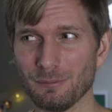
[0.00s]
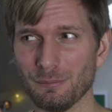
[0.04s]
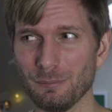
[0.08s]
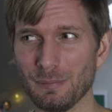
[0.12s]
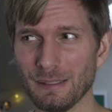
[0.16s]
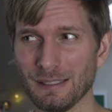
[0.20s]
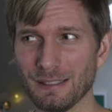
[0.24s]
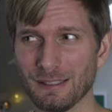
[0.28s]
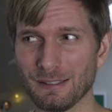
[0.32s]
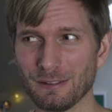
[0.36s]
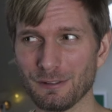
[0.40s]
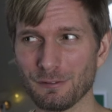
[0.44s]

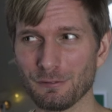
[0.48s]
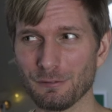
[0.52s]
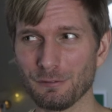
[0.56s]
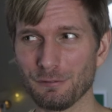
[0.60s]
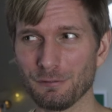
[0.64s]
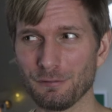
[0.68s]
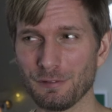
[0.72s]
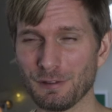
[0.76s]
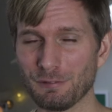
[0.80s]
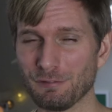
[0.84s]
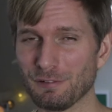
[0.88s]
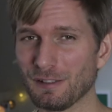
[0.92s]
being
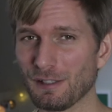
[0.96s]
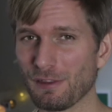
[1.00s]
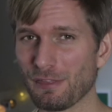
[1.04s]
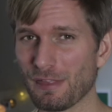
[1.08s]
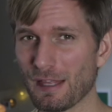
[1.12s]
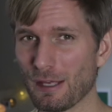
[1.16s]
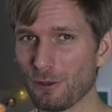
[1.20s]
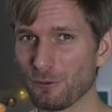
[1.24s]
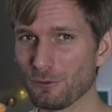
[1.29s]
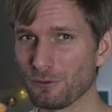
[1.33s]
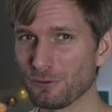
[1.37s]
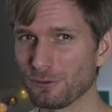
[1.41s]

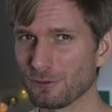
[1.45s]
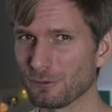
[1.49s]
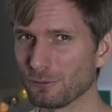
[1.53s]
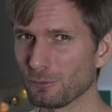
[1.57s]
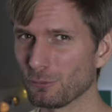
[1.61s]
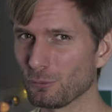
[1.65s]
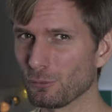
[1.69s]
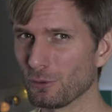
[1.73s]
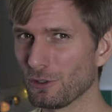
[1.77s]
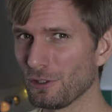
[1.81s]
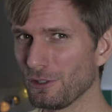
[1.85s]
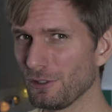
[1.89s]

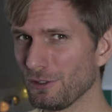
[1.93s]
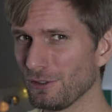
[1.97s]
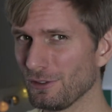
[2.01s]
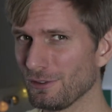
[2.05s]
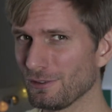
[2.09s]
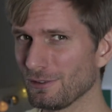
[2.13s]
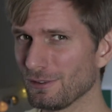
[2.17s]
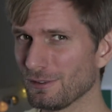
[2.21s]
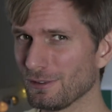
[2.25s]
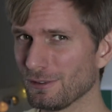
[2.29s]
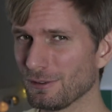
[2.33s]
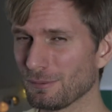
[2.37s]
50,000
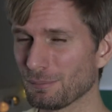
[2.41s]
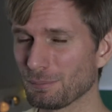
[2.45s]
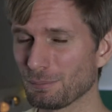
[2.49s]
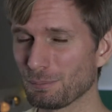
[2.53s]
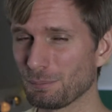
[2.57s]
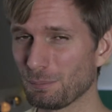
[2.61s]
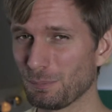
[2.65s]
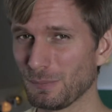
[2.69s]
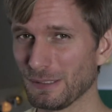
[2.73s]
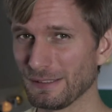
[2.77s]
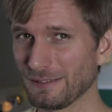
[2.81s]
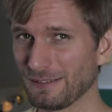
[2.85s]
words,
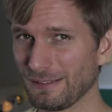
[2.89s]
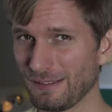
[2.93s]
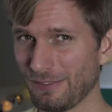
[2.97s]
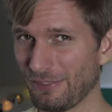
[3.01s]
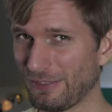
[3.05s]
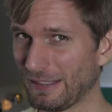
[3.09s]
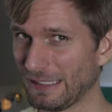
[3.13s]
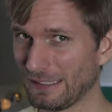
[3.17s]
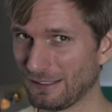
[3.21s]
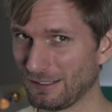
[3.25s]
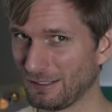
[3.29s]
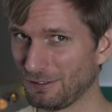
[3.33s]
but
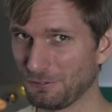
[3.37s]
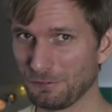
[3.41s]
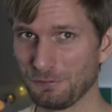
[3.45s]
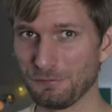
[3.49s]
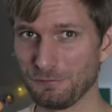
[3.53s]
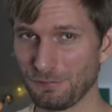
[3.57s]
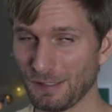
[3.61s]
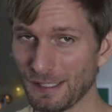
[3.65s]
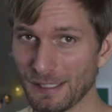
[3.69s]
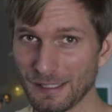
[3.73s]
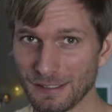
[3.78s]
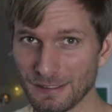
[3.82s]
that's
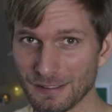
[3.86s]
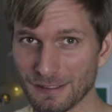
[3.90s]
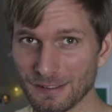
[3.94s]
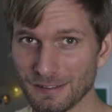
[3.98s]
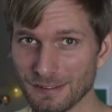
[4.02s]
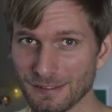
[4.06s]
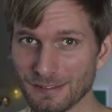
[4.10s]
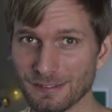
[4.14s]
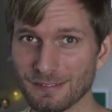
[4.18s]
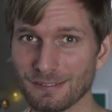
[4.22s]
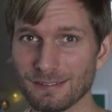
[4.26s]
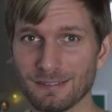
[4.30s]

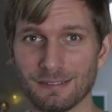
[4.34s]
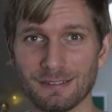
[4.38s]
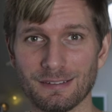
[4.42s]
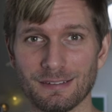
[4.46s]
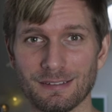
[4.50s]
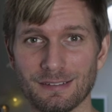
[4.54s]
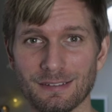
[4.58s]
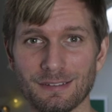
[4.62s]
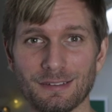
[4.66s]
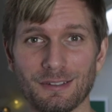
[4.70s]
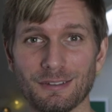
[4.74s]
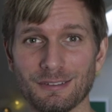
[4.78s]
fine.
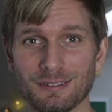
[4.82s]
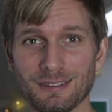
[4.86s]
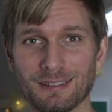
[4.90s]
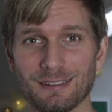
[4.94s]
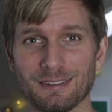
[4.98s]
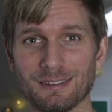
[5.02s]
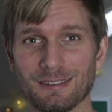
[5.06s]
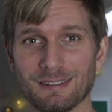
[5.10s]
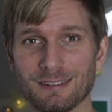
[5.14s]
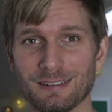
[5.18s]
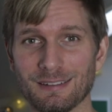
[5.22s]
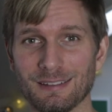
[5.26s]
It's
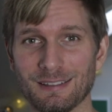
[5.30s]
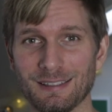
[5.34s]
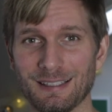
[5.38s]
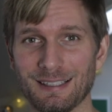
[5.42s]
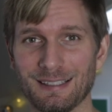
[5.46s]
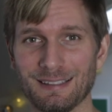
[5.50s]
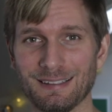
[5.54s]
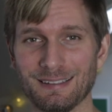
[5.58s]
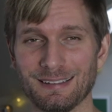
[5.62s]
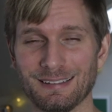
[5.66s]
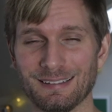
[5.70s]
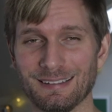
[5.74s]
not
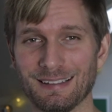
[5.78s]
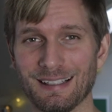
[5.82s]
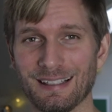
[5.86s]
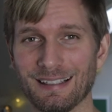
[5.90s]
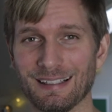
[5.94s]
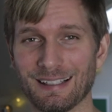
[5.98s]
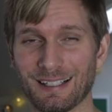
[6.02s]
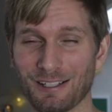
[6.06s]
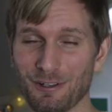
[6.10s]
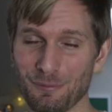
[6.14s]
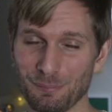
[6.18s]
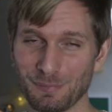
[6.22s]

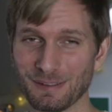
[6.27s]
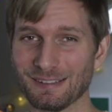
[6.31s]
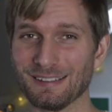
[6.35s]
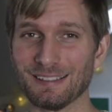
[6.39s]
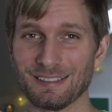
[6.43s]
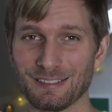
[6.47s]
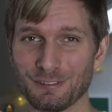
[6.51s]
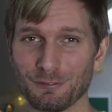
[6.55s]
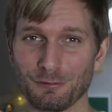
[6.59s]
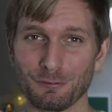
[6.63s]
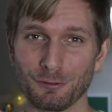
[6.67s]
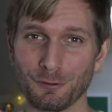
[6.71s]
a
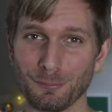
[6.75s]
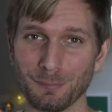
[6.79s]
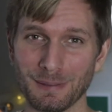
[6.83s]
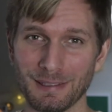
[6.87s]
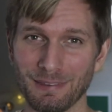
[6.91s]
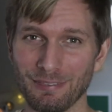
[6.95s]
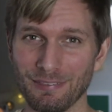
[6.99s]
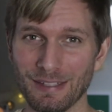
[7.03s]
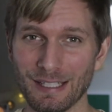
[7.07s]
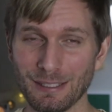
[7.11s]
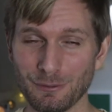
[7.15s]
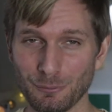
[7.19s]
competition for me
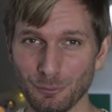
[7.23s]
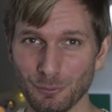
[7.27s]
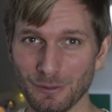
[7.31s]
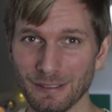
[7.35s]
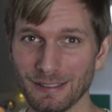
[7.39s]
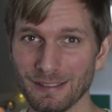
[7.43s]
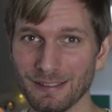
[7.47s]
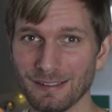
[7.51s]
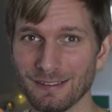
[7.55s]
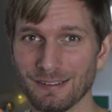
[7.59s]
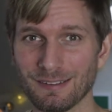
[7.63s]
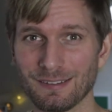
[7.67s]
in that
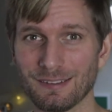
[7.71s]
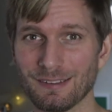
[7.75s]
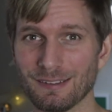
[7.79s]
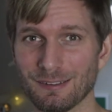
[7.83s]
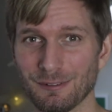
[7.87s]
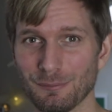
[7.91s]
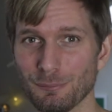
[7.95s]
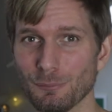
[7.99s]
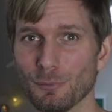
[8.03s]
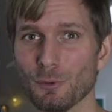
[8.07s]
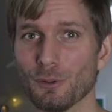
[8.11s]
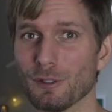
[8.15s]
way.
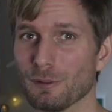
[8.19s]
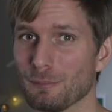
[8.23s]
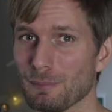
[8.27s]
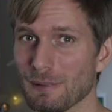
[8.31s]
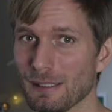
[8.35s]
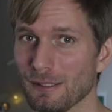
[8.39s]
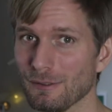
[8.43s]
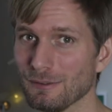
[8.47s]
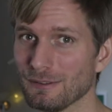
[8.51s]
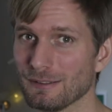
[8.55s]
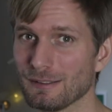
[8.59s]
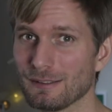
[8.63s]
It's more
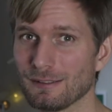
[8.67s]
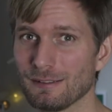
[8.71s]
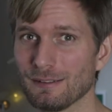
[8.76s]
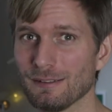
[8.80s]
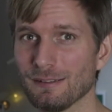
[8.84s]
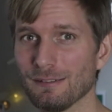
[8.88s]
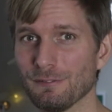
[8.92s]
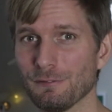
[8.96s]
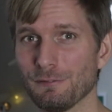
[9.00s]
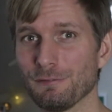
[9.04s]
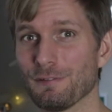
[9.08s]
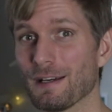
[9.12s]
about
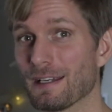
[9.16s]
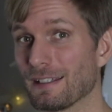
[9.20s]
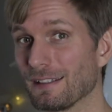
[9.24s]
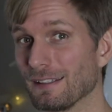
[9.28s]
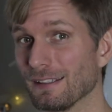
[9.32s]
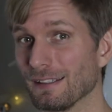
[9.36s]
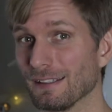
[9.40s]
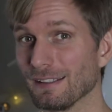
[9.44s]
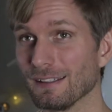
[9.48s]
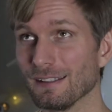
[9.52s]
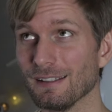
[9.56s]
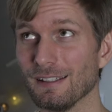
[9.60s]

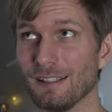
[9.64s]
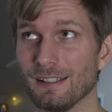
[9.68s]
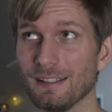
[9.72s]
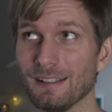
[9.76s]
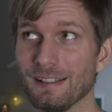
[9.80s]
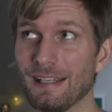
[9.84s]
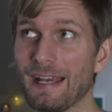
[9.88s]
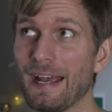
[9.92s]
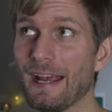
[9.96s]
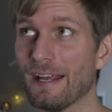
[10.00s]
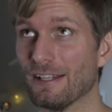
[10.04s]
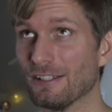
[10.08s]
finding
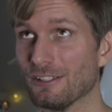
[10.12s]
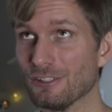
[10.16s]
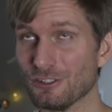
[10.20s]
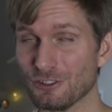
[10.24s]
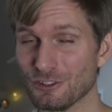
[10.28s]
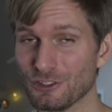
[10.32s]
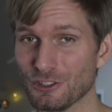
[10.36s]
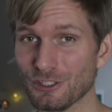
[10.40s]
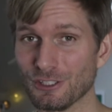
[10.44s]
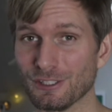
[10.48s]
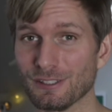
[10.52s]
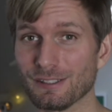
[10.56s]

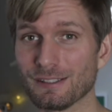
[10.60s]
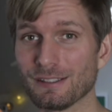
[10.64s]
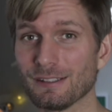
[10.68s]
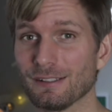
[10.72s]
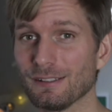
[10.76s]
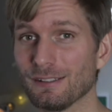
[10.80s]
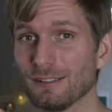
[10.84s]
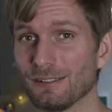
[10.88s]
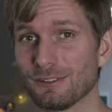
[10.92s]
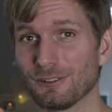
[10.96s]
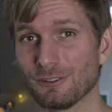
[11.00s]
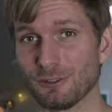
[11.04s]
energy
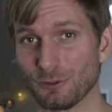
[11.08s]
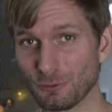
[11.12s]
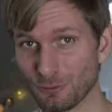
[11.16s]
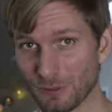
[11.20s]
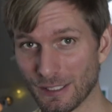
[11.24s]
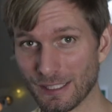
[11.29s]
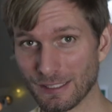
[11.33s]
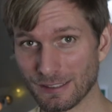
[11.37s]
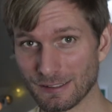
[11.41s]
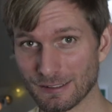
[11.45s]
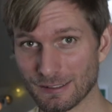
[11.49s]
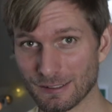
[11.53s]
to
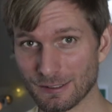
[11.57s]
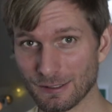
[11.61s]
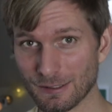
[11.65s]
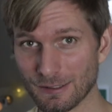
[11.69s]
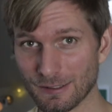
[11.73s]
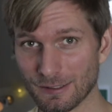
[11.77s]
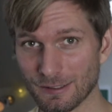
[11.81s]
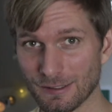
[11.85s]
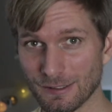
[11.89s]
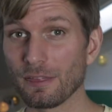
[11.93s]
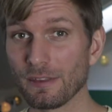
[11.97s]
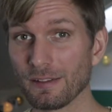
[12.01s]
write.
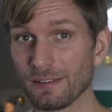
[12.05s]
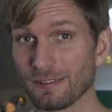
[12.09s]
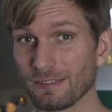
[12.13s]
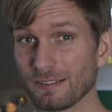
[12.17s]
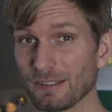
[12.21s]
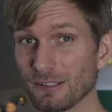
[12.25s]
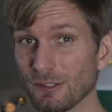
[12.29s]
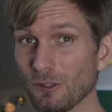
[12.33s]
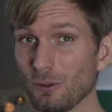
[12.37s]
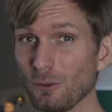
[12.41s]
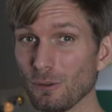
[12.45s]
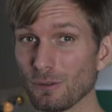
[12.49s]

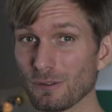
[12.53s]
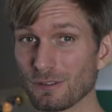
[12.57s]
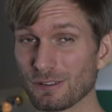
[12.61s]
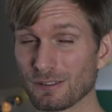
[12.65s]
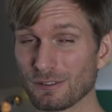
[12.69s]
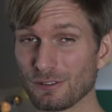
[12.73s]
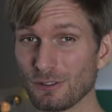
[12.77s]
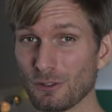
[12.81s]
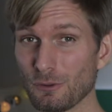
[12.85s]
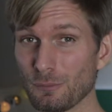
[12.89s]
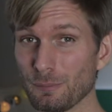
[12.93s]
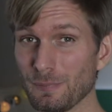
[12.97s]
This
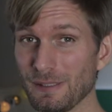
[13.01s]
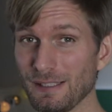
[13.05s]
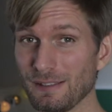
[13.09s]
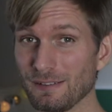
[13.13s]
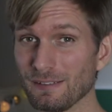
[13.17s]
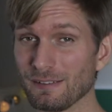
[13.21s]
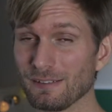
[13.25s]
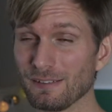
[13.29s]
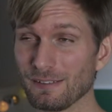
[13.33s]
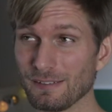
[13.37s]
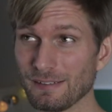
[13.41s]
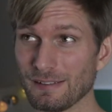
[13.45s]
also
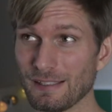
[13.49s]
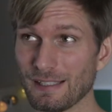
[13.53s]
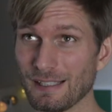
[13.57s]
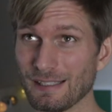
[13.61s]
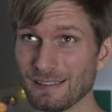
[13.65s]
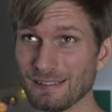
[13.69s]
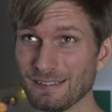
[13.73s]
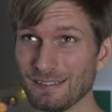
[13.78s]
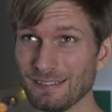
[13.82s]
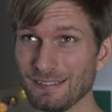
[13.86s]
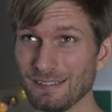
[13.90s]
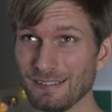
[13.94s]
means
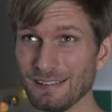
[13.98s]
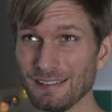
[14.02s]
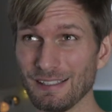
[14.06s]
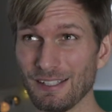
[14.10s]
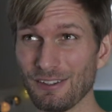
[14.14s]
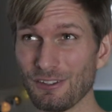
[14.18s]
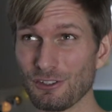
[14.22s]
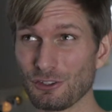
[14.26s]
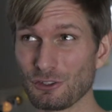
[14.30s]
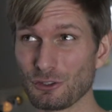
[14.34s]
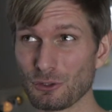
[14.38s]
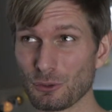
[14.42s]
that
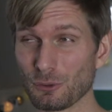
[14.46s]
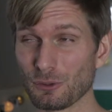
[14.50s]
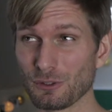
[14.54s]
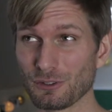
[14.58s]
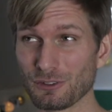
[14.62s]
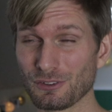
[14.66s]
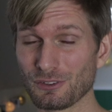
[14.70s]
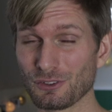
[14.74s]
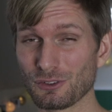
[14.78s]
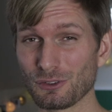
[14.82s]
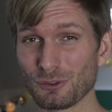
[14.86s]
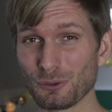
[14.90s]
the
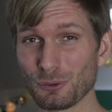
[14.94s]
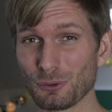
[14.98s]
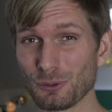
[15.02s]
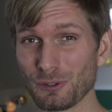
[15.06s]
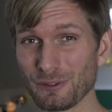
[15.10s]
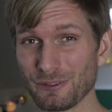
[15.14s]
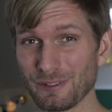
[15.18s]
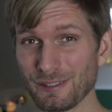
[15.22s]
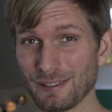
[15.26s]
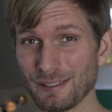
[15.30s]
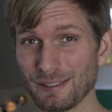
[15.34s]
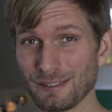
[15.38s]
short
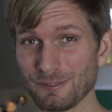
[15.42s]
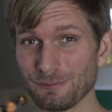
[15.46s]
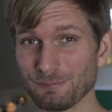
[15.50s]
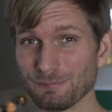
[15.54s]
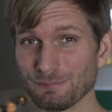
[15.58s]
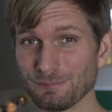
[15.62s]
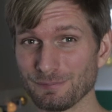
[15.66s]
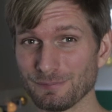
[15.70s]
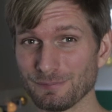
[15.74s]
story